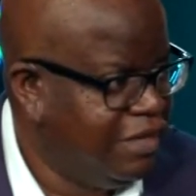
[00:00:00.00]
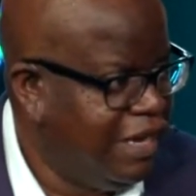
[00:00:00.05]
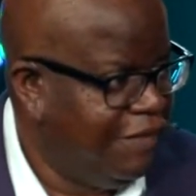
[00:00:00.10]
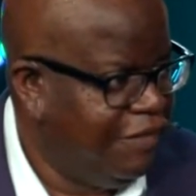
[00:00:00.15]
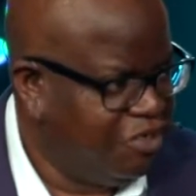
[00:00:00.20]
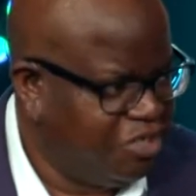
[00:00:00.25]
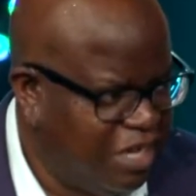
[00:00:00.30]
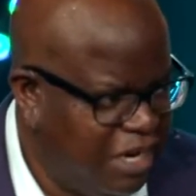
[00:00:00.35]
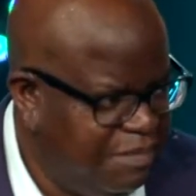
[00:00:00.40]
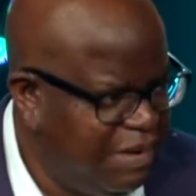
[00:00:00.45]

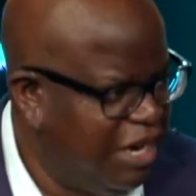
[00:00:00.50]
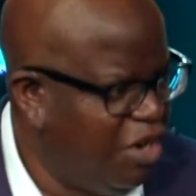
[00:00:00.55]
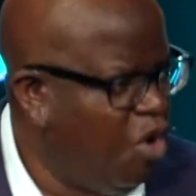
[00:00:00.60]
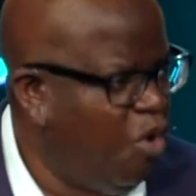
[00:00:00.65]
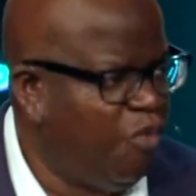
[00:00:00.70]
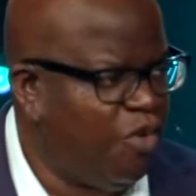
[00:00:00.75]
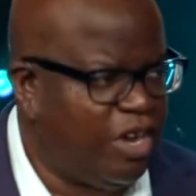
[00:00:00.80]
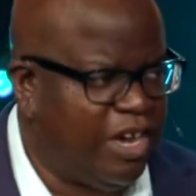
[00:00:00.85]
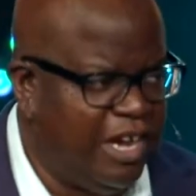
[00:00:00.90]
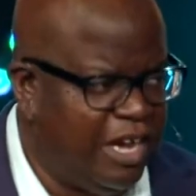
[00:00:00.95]
And there's going to be an
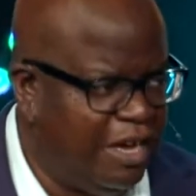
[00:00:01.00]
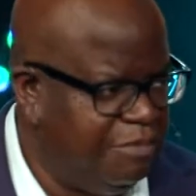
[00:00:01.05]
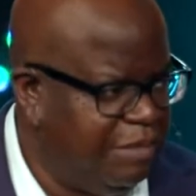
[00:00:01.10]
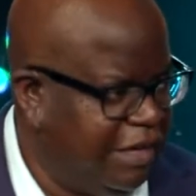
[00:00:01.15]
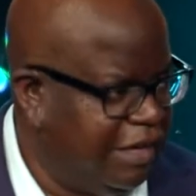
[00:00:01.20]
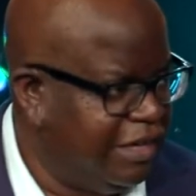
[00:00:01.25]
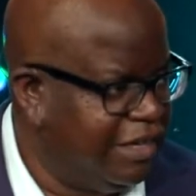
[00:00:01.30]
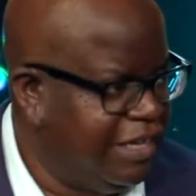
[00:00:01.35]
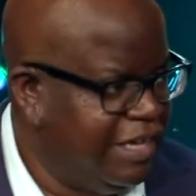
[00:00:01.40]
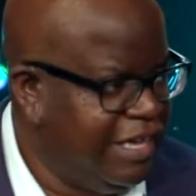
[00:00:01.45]

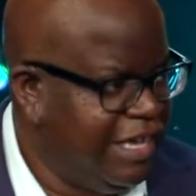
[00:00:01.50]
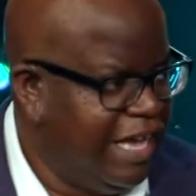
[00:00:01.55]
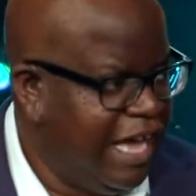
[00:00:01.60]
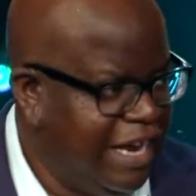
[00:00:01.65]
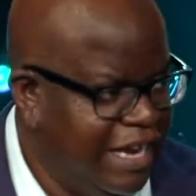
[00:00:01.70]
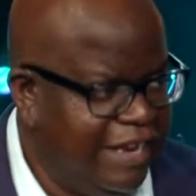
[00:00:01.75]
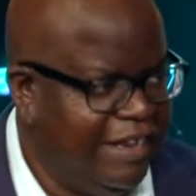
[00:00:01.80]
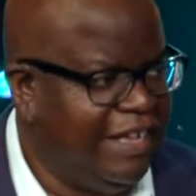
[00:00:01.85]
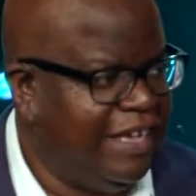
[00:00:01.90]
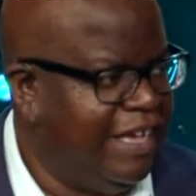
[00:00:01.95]
overcoming.
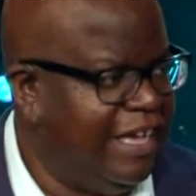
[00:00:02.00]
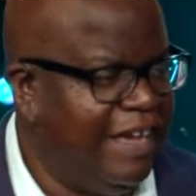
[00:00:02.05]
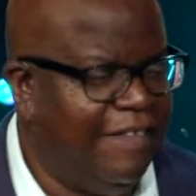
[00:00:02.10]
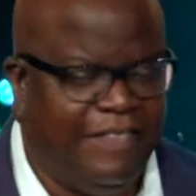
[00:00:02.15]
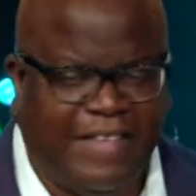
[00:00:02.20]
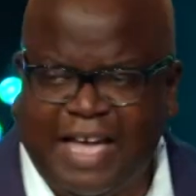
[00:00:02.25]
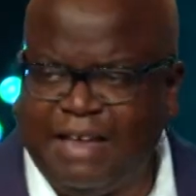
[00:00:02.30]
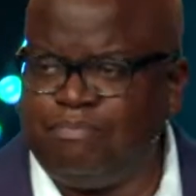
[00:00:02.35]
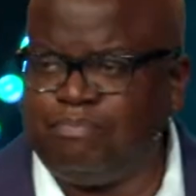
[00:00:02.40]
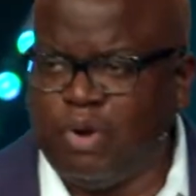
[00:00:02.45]
And in the
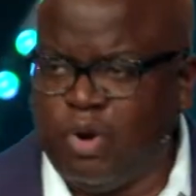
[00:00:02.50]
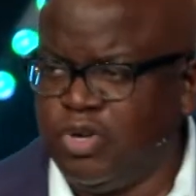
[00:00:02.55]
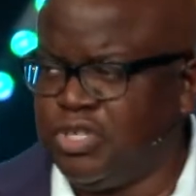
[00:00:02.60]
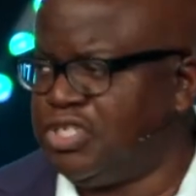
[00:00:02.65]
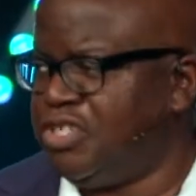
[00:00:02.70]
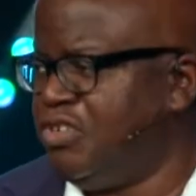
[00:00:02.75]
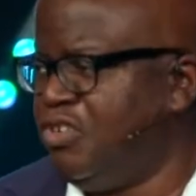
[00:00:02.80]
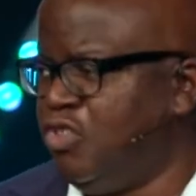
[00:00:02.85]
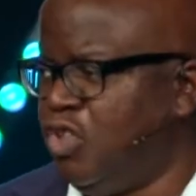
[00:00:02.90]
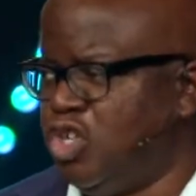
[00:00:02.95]
end, that
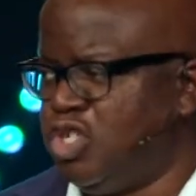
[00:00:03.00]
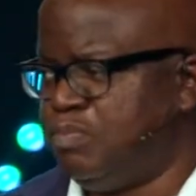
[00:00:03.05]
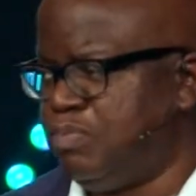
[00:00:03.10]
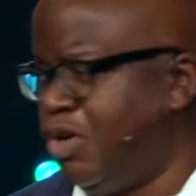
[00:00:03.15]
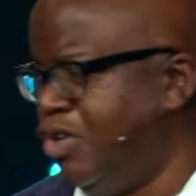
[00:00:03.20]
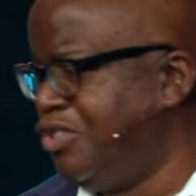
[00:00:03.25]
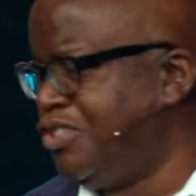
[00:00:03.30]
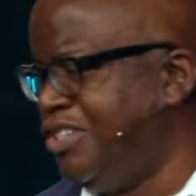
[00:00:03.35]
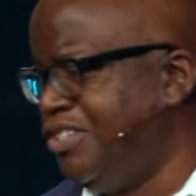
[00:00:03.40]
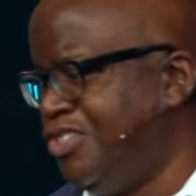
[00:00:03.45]
person or those
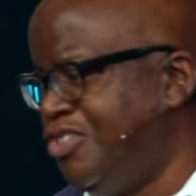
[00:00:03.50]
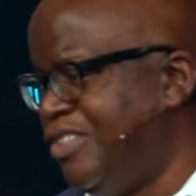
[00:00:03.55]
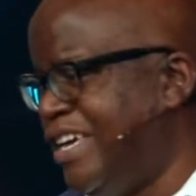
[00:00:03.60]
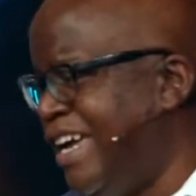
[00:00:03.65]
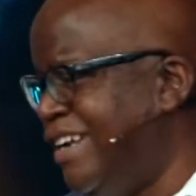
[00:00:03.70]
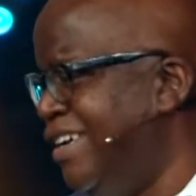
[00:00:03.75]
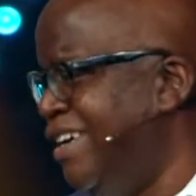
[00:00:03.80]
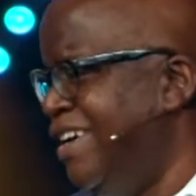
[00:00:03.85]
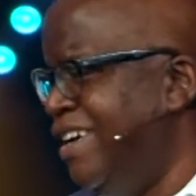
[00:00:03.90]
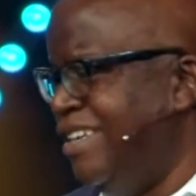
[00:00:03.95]
persons or
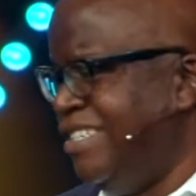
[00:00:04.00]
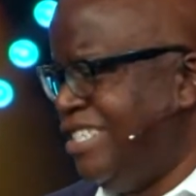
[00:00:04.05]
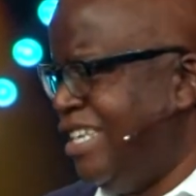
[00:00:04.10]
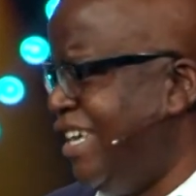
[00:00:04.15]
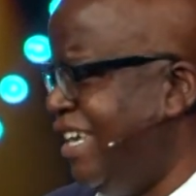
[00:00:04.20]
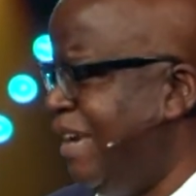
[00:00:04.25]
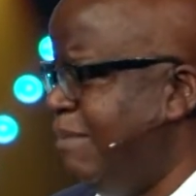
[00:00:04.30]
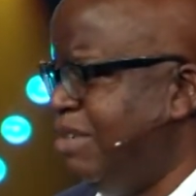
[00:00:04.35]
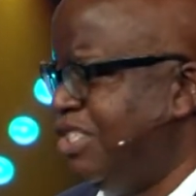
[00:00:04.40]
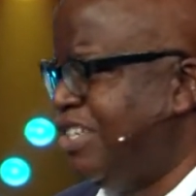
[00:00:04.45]
that
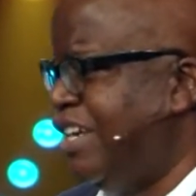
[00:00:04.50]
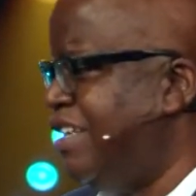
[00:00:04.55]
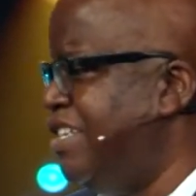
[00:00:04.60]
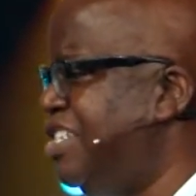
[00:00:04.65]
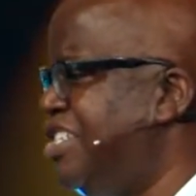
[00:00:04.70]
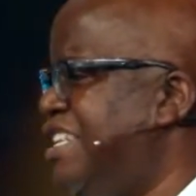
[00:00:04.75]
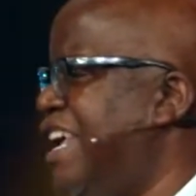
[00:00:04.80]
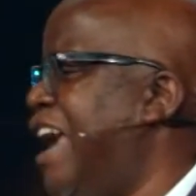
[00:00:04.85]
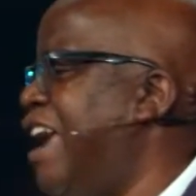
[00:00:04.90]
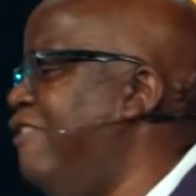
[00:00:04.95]
team is going to
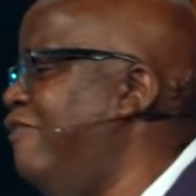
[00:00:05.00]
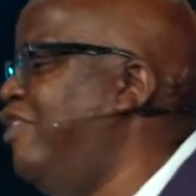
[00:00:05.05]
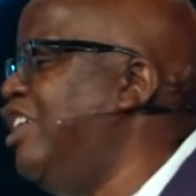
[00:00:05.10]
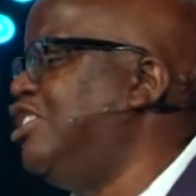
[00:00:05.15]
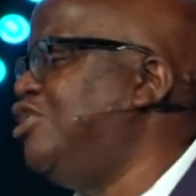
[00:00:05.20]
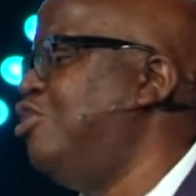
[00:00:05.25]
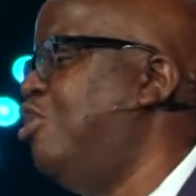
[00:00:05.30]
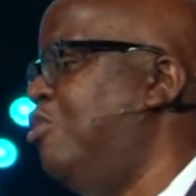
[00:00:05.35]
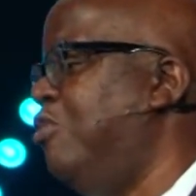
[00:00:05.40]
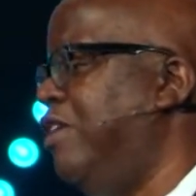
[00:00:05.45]
stand
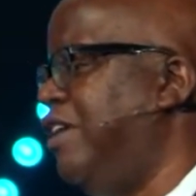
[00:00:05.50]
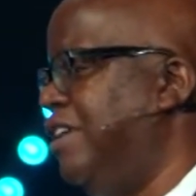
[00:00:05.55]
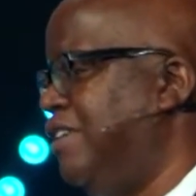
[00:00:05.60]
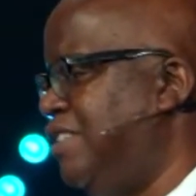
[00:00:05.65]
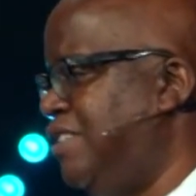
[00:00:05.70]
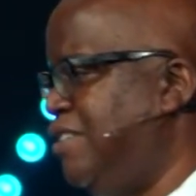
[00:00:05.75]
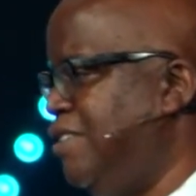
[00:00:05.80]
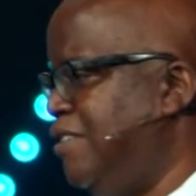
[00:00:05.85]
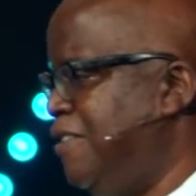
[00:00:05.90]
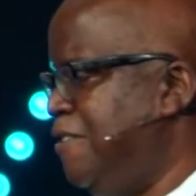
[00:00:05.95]

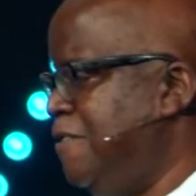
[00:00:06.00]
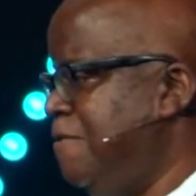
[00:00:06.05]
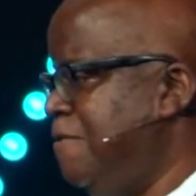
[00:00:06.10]
victorious.